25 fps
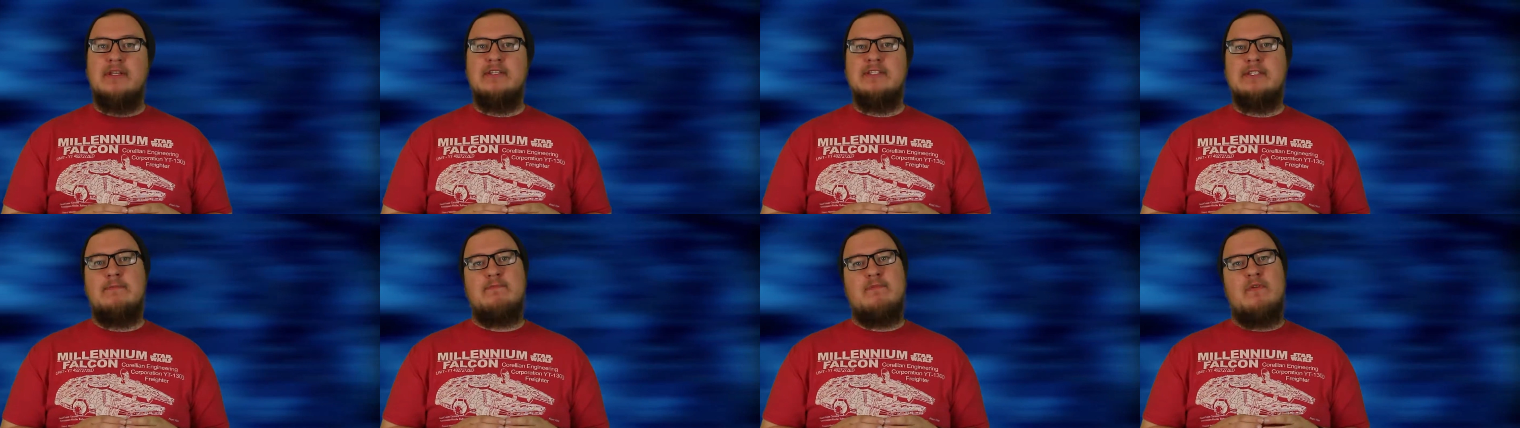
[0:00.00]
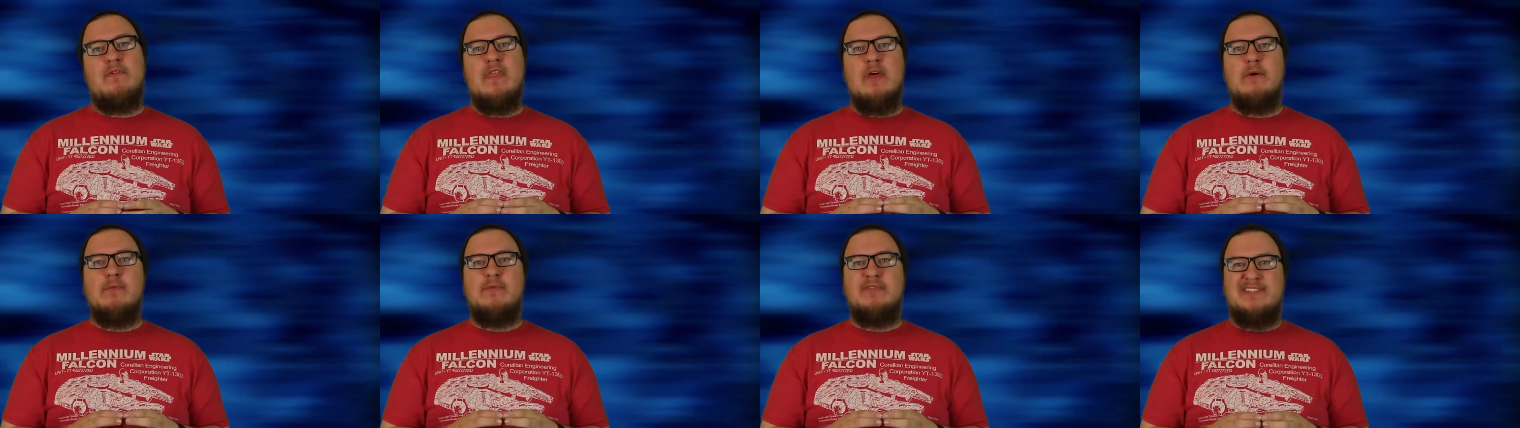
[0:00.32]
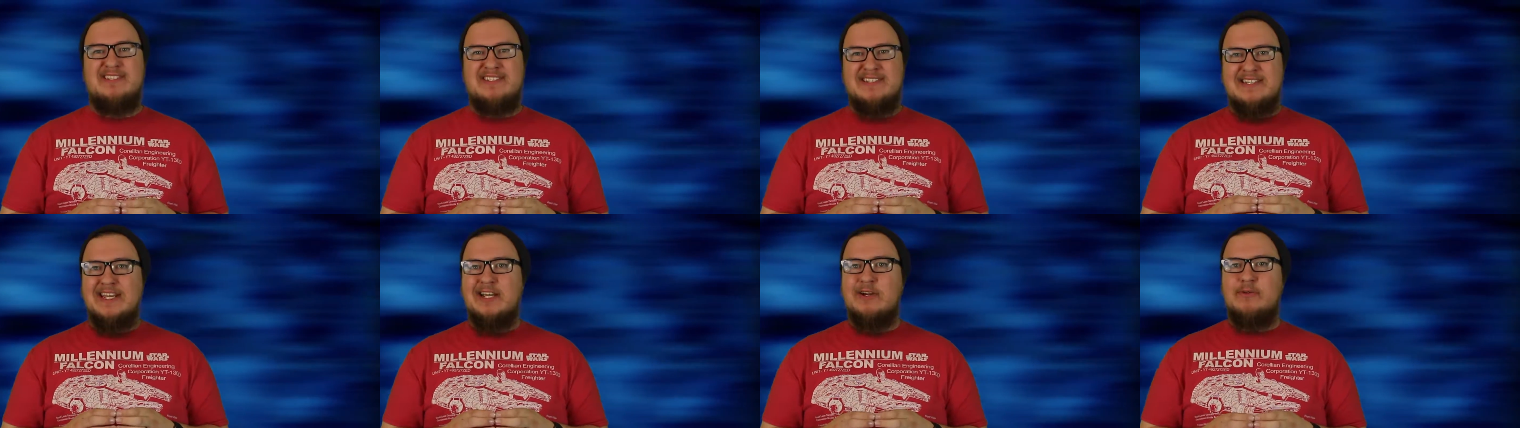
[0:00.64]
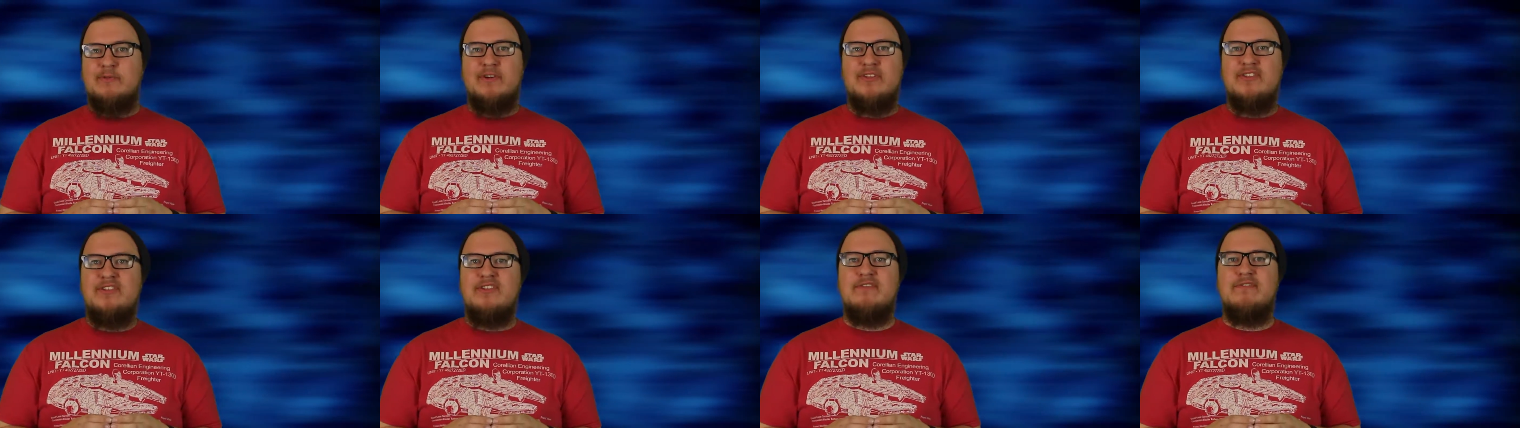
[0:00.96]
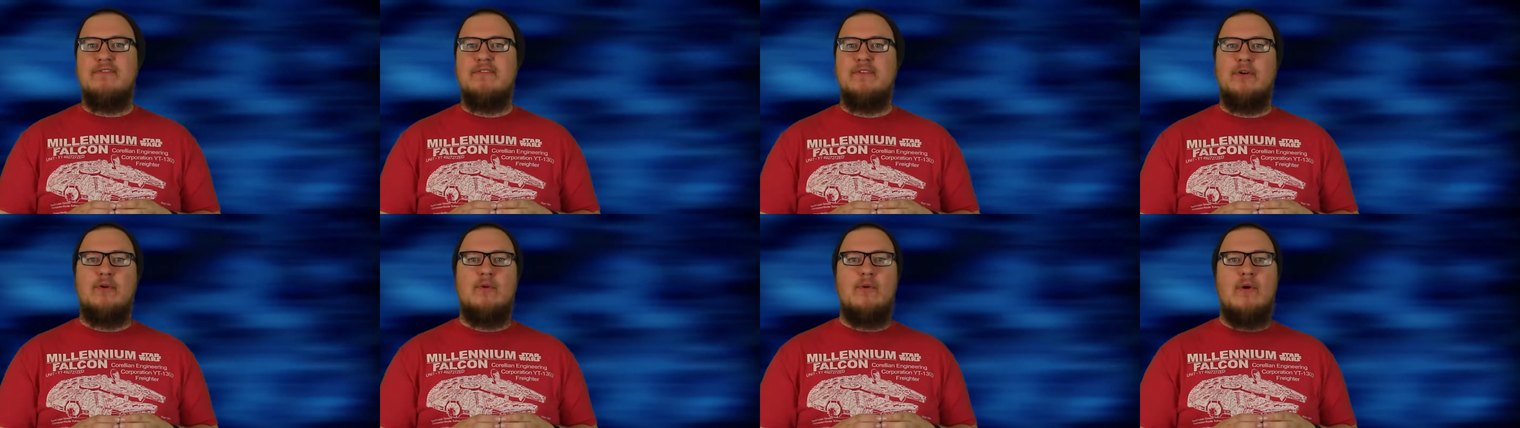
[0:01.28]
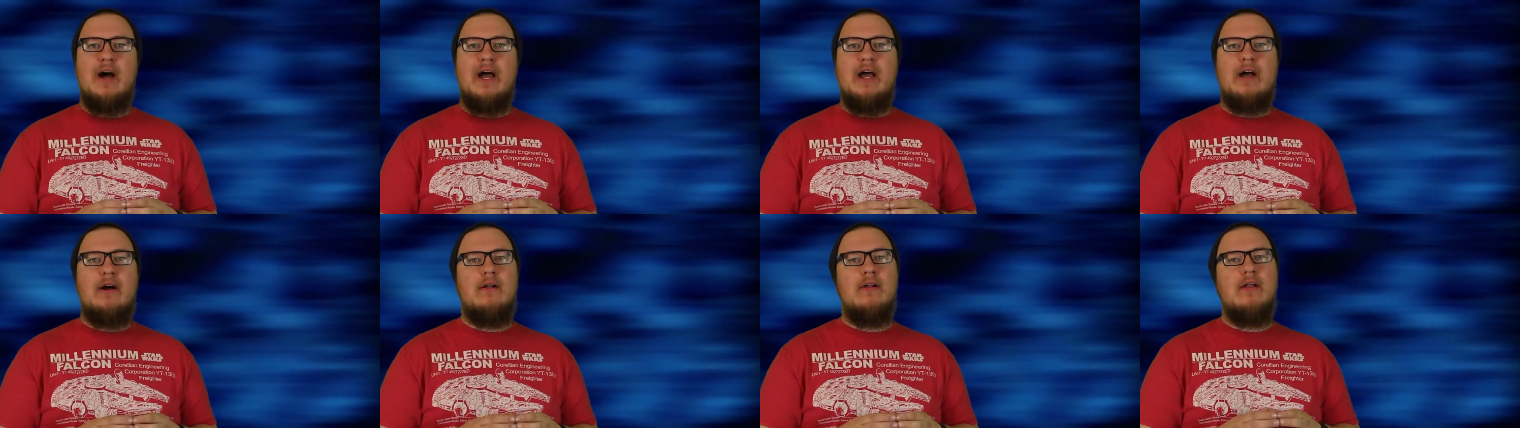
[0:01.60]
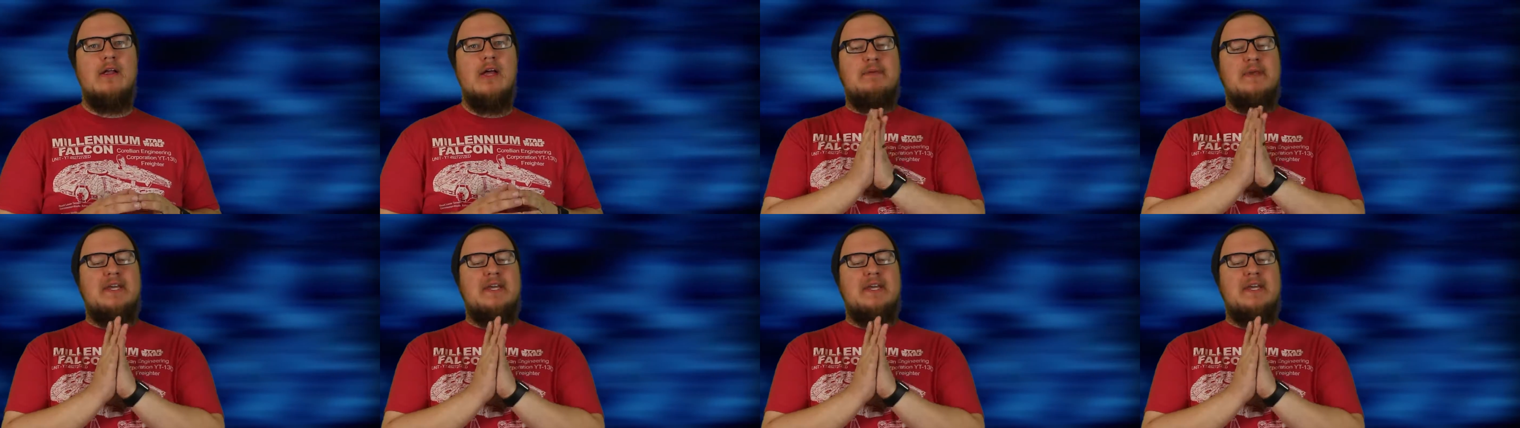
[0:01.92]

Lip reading: and something that will stick with you for a while.